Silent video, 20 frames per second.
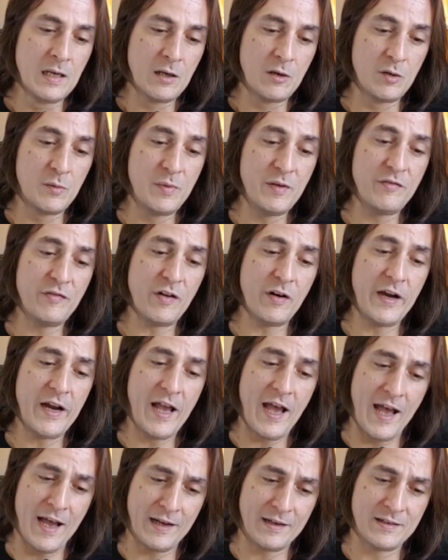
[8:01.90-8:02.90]
Could be
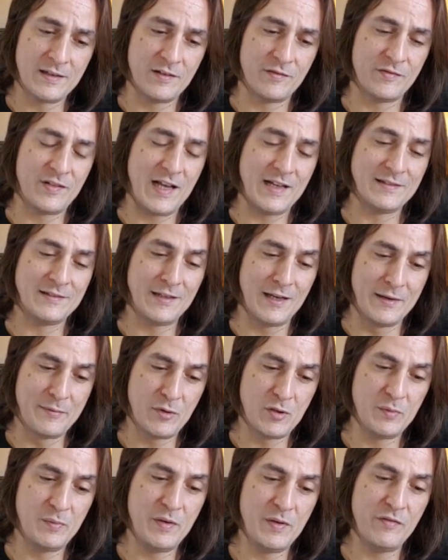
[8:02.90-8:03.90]
very active. That
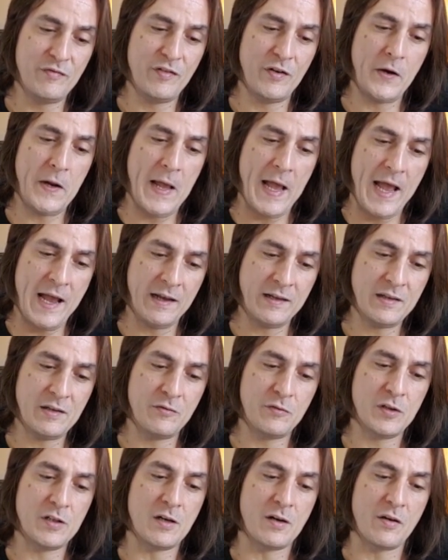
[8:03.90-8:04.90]
time could be very
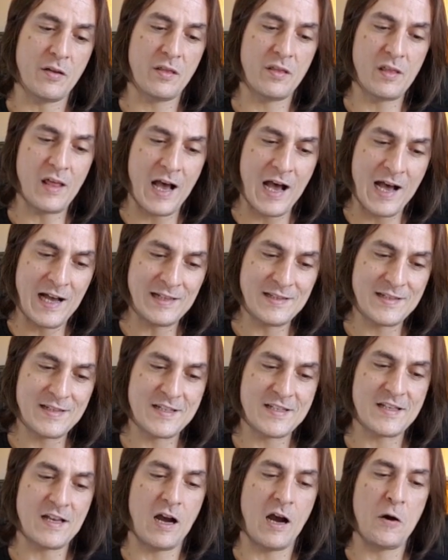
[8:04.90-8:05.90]
active with our
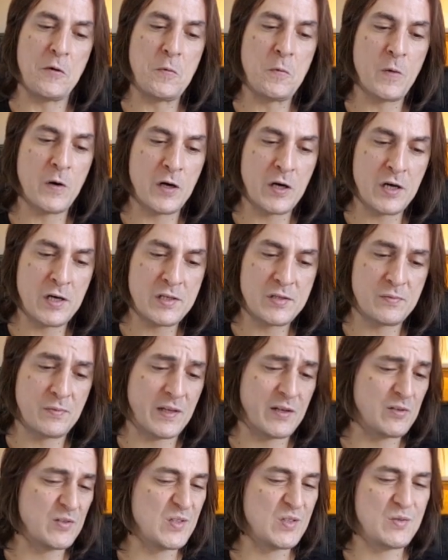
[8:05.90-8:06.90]
thoughts, our words.
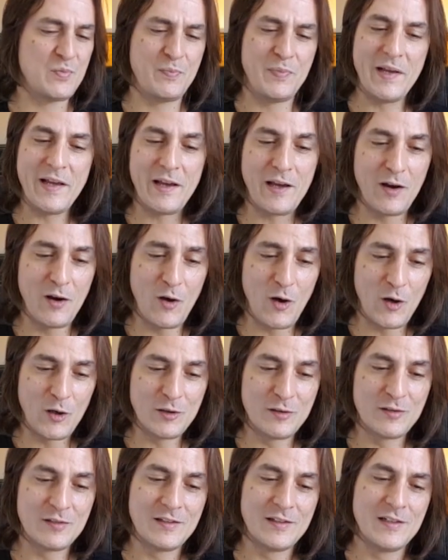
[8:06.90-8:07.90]
We could speak a
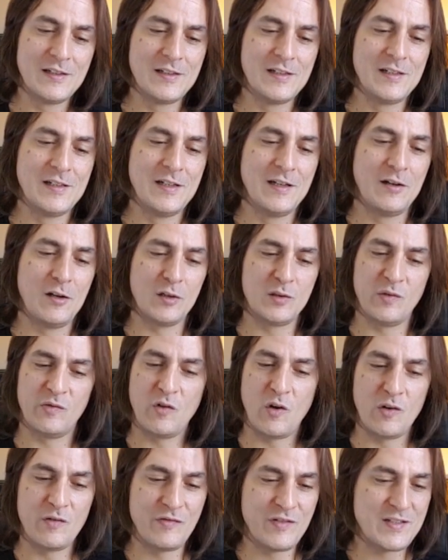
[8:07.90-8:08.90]
lot. A lot
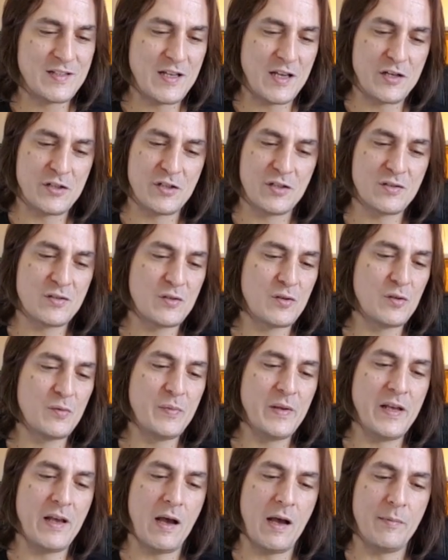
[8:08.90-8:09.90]
of conversations could
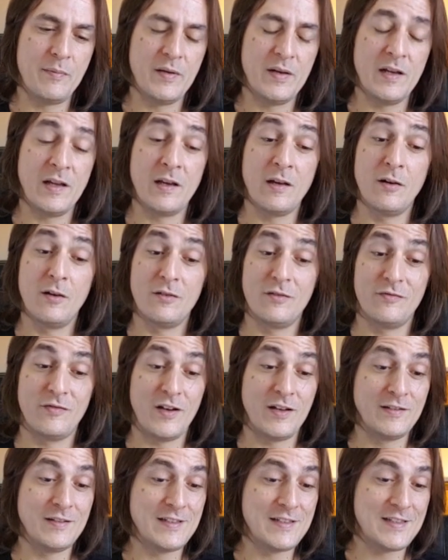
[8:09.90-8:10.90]
be happening, a lot of
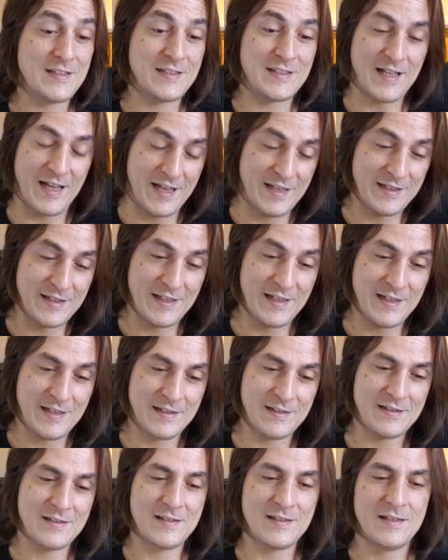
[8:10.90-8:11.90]

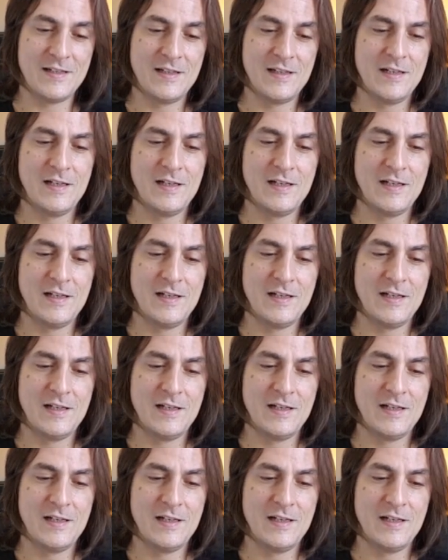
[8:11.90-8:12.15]
understandings.